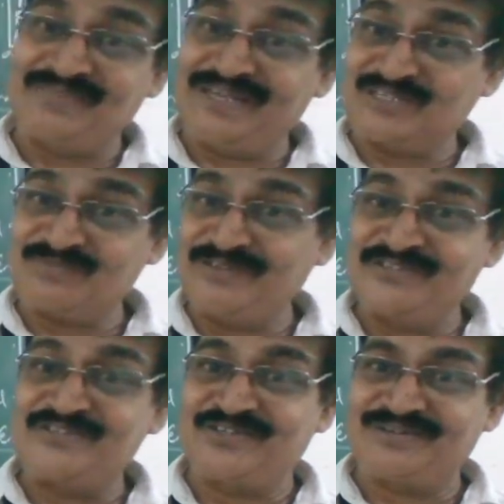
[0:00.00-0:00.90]

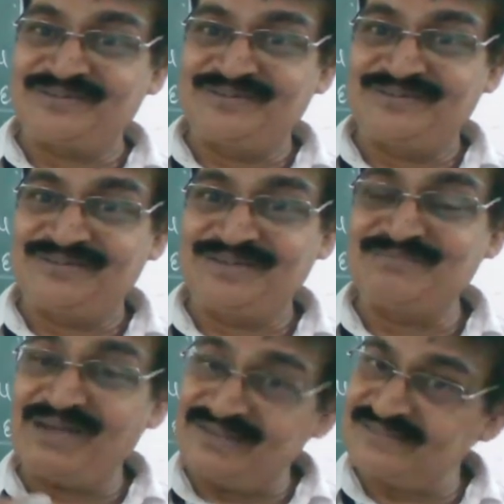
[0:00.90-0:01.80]
expenditure and
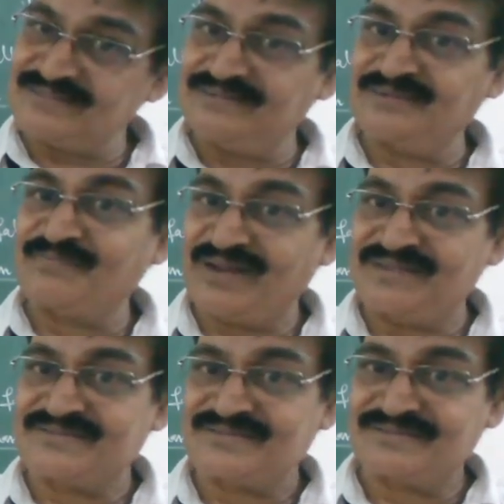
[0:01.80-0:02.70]
balance their
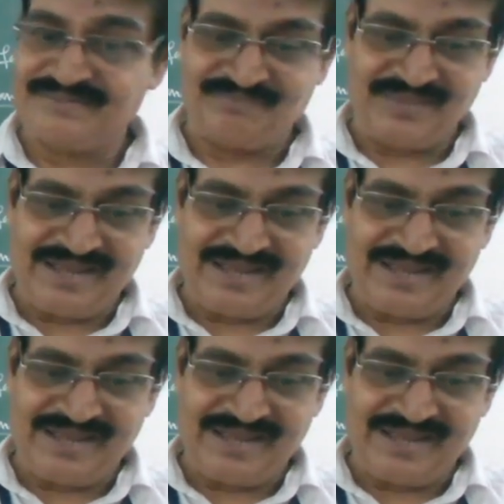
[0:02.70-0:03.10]
price.